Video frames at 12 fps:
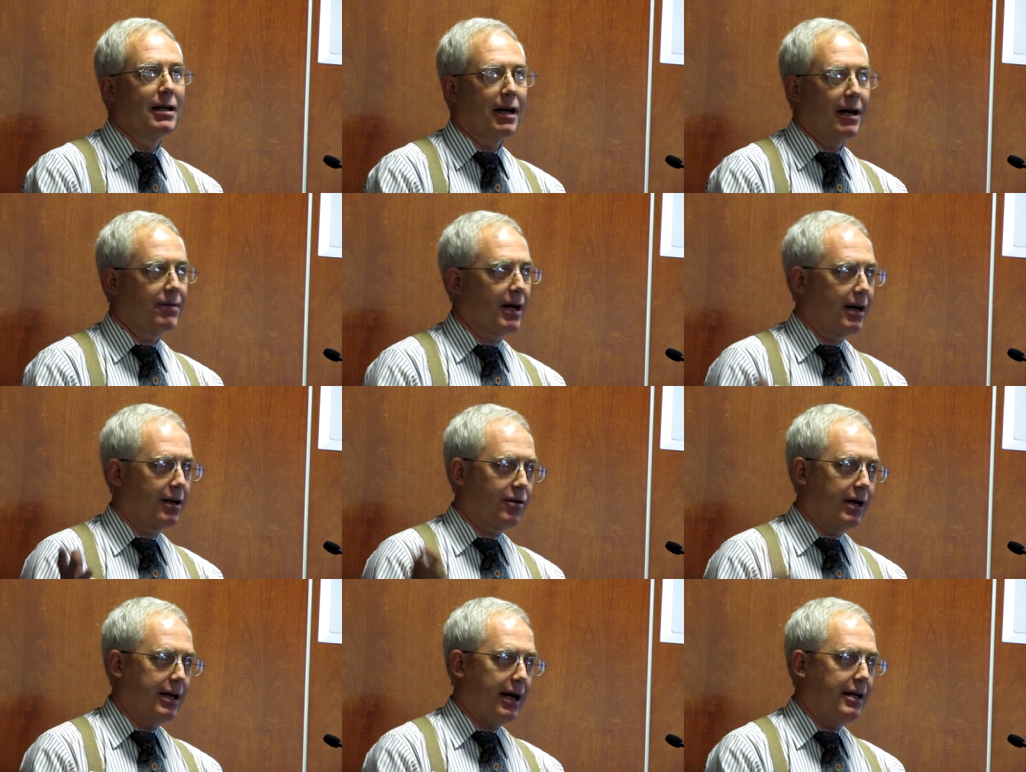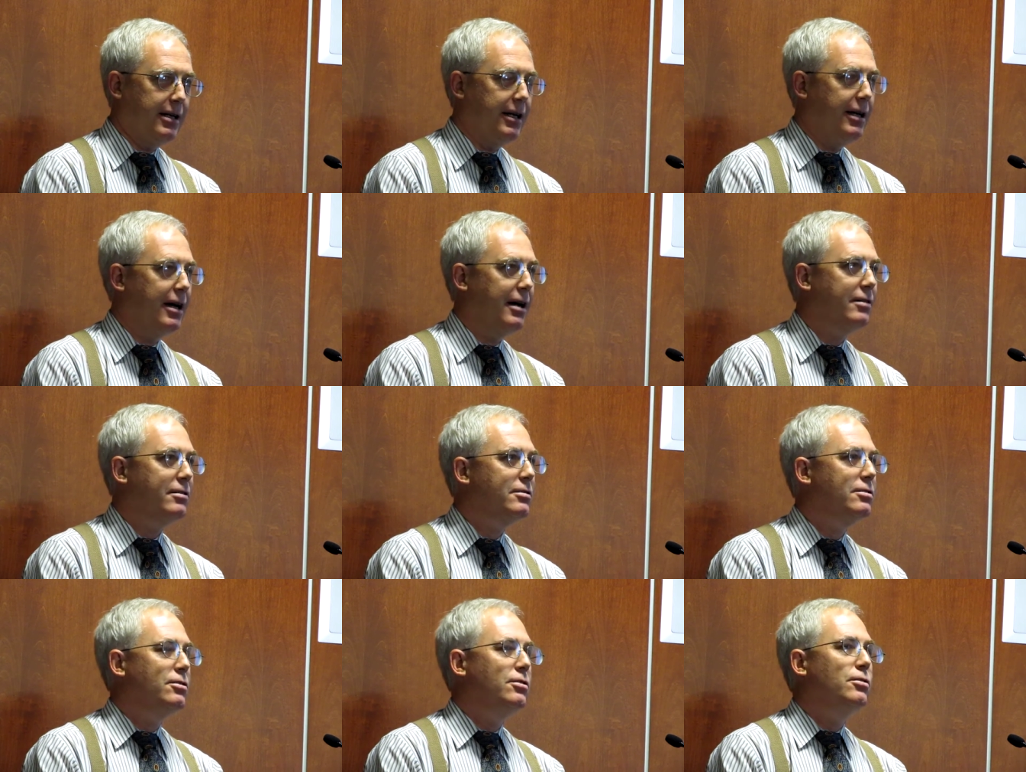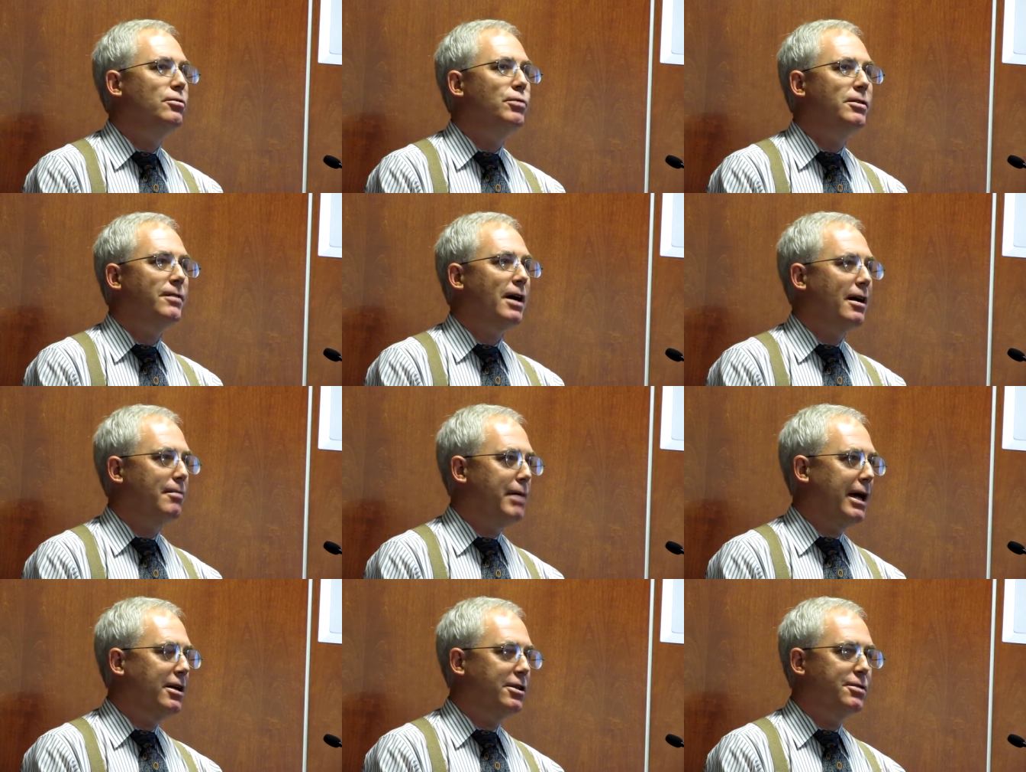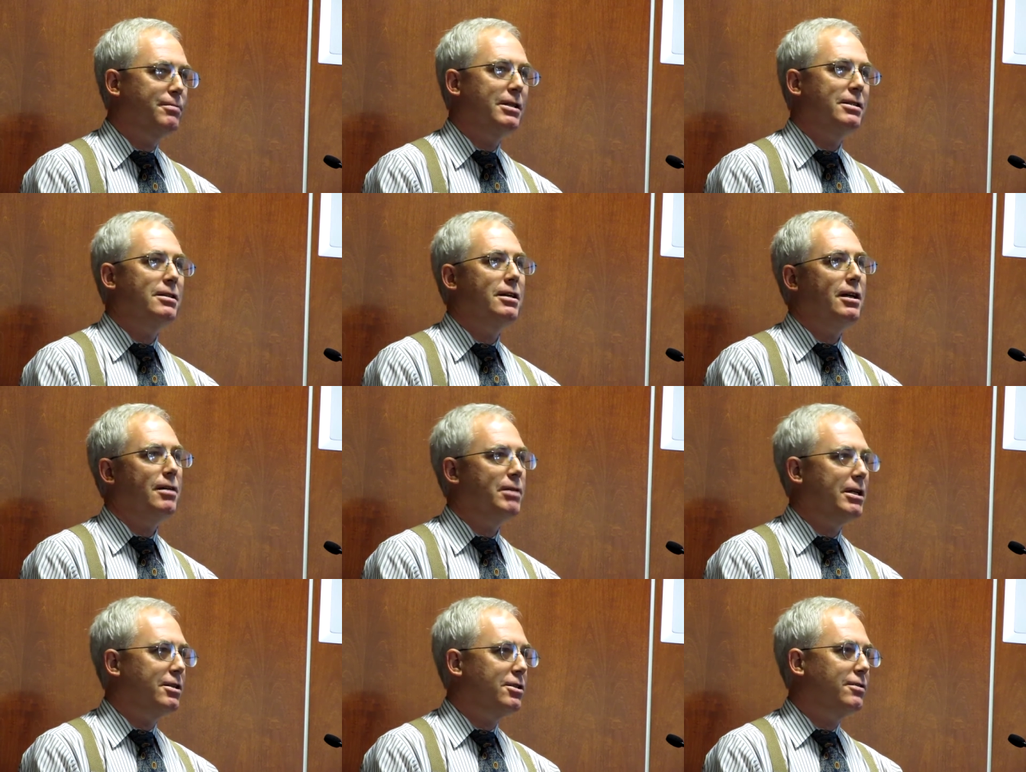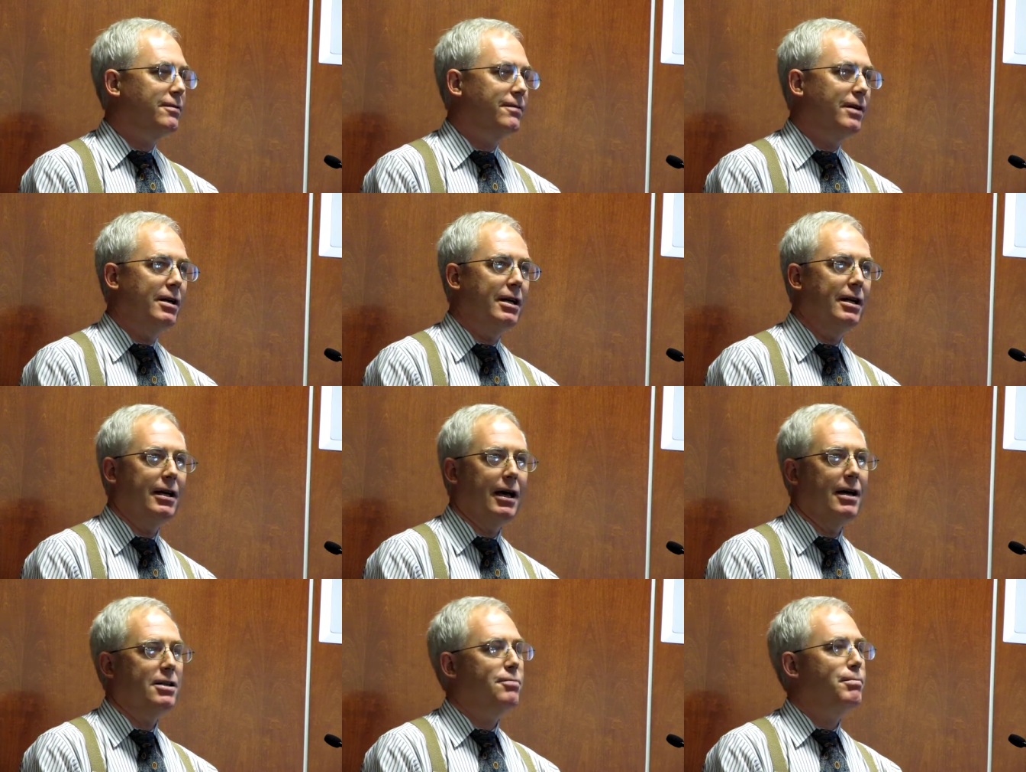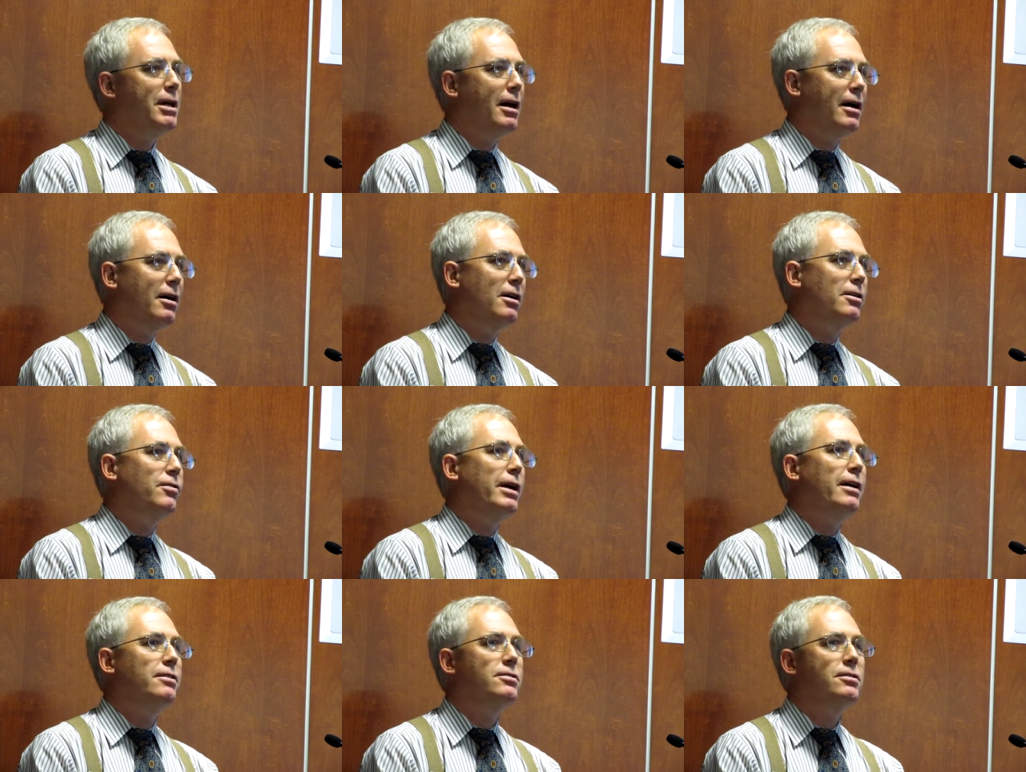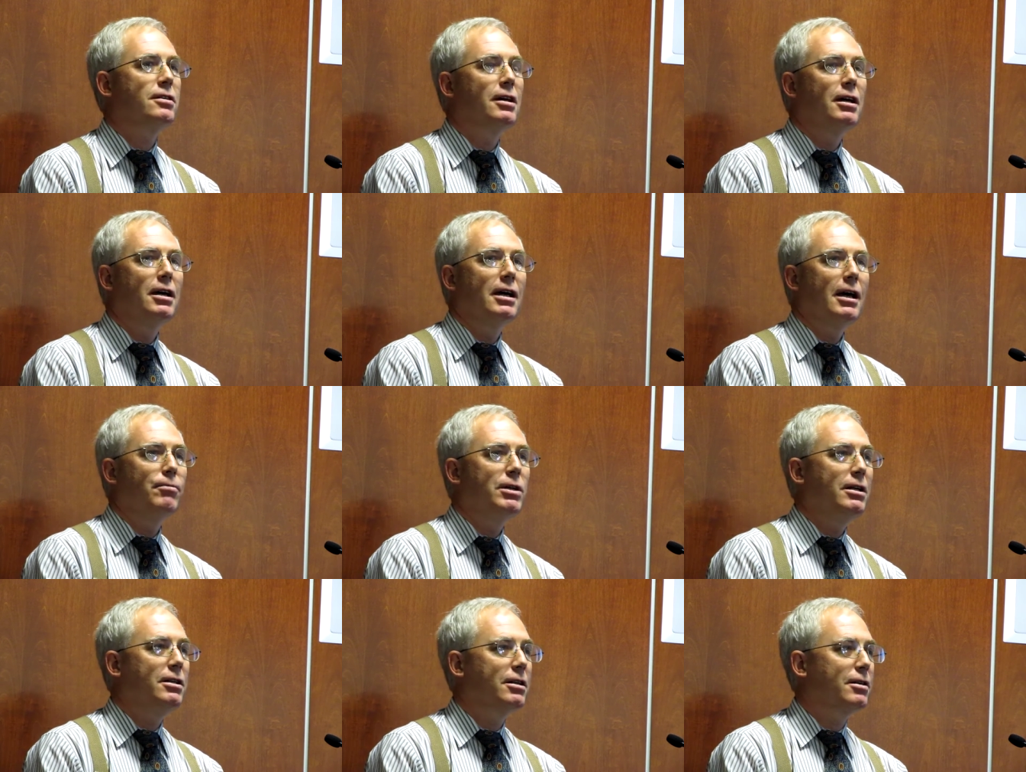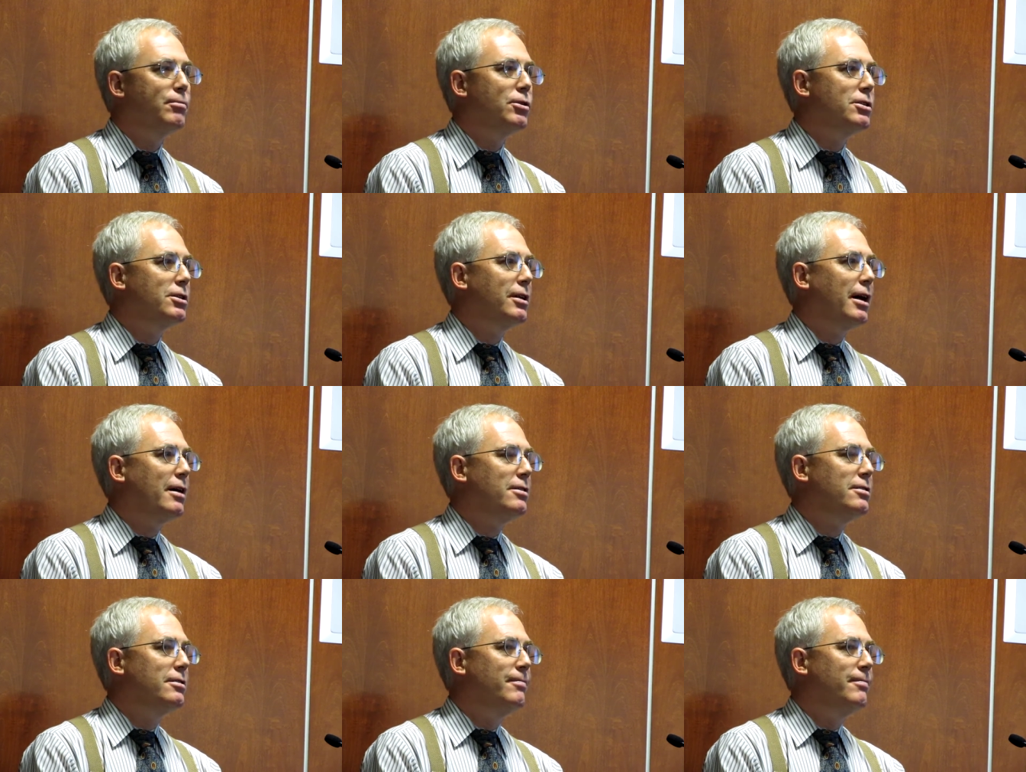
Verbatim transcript: I've got a great idea to we've got a management team, initial funding, SBIR grants, and we need to commercialize.